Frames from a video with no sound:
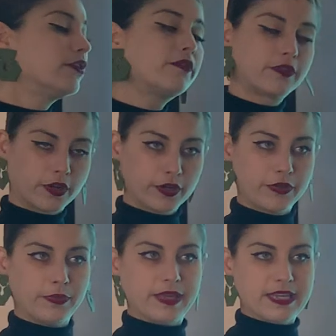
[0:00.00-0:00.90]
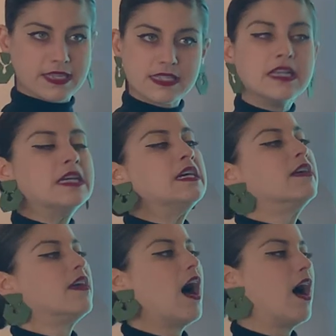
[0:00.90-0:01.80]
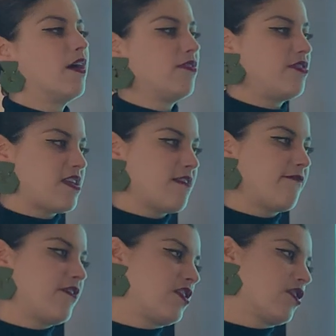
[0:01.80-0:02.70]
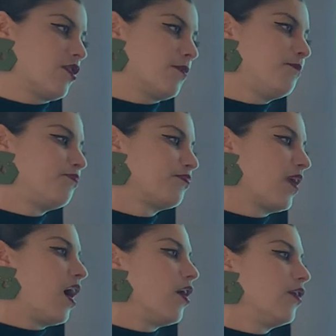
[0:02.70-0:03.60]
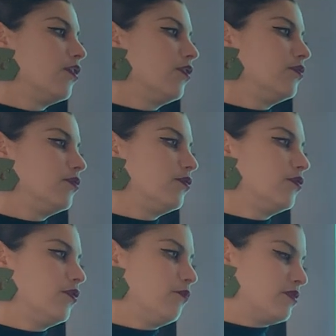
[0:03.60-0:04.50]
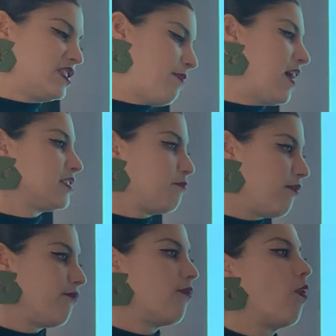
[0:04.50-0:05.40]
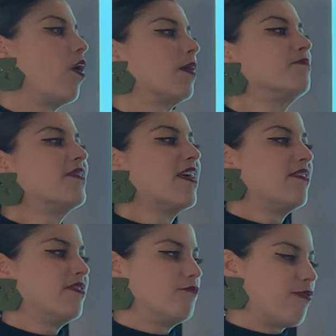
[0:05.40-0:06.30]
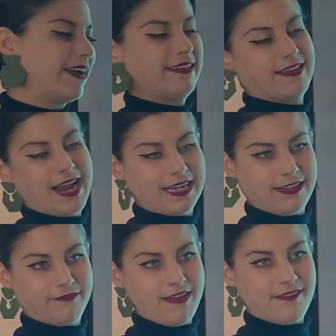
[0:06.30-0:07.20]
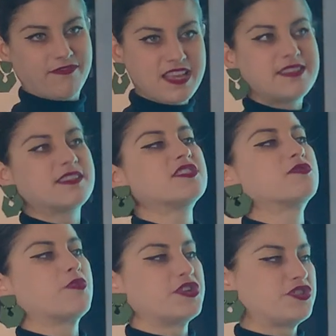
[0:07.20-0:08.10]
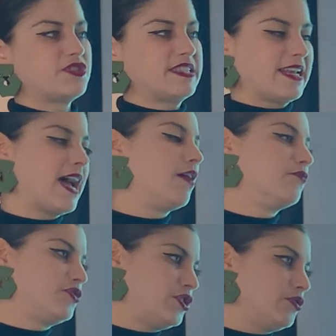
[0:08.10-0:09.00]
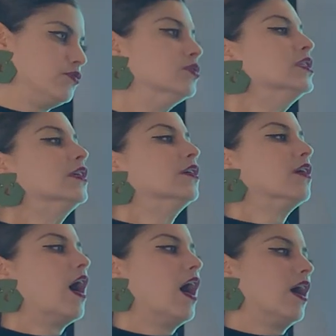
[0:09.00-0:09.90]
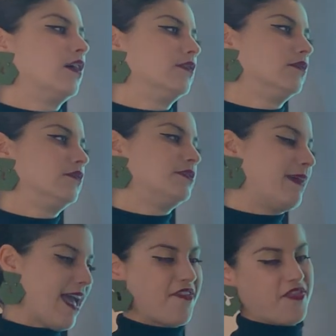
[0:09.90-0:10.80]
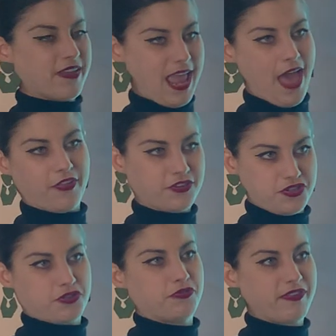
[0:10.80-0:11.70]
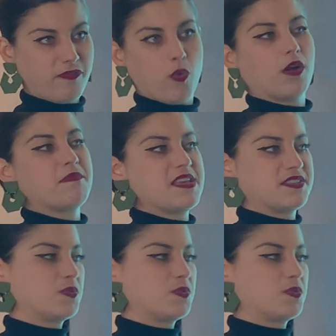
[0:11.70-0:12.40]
Luther, who is uh, the figure responsible for writing the 95 Thesis, which set out to uh, demand that the Catholic Church reform its